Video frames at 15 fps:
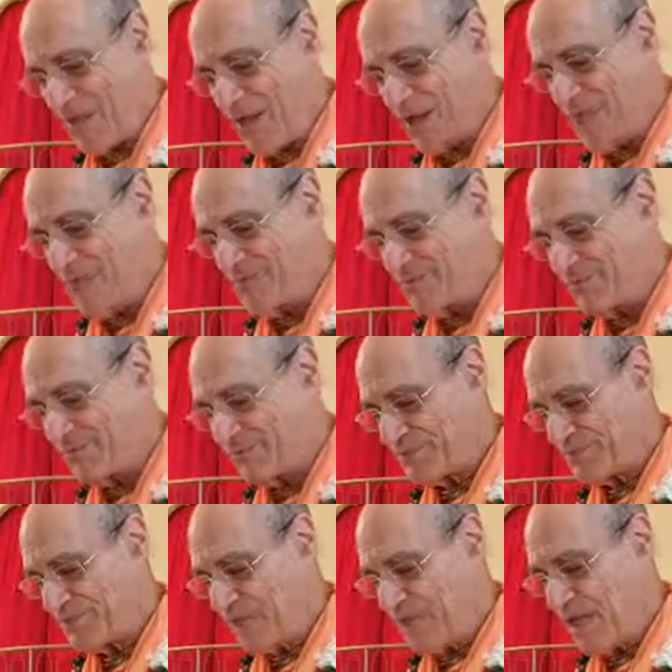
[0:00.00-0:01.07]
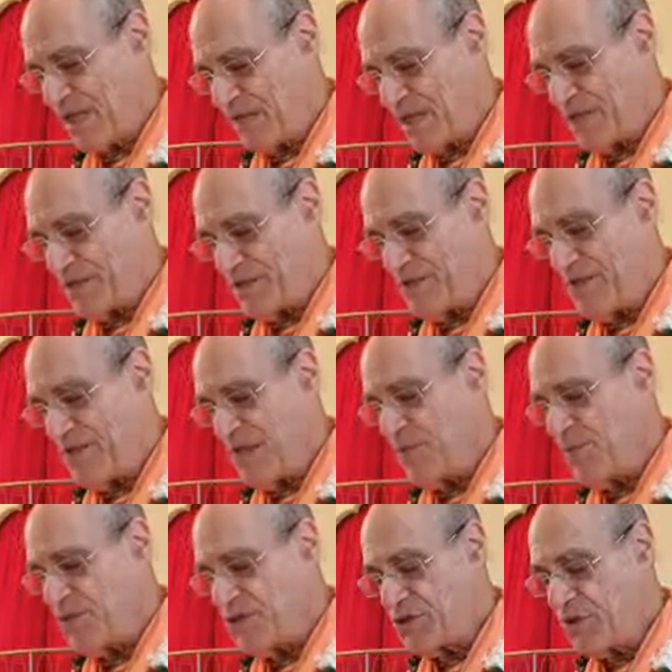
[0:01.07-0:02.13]
Anyway, the
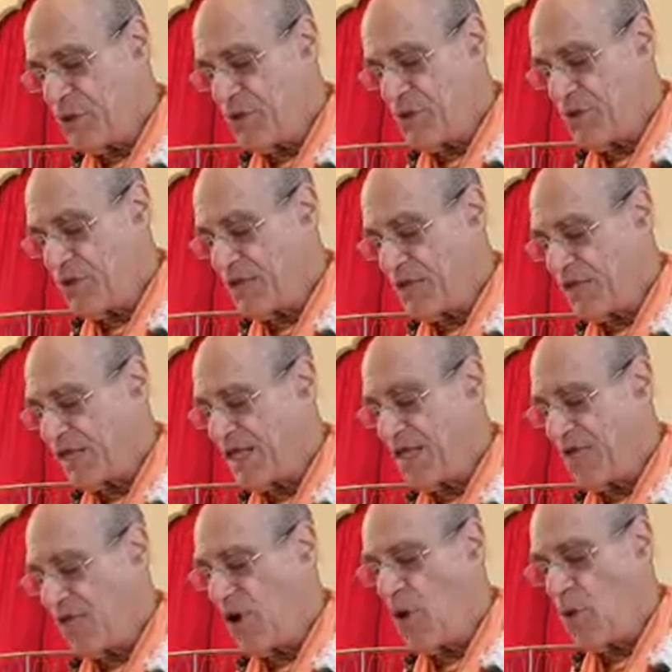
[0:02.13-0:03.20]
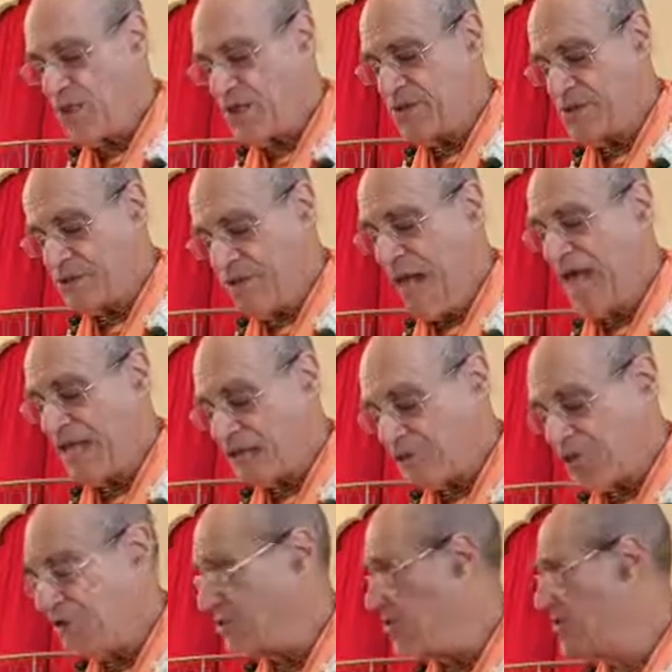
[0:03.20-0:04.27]
scene was so beautiful that the gopis imagined.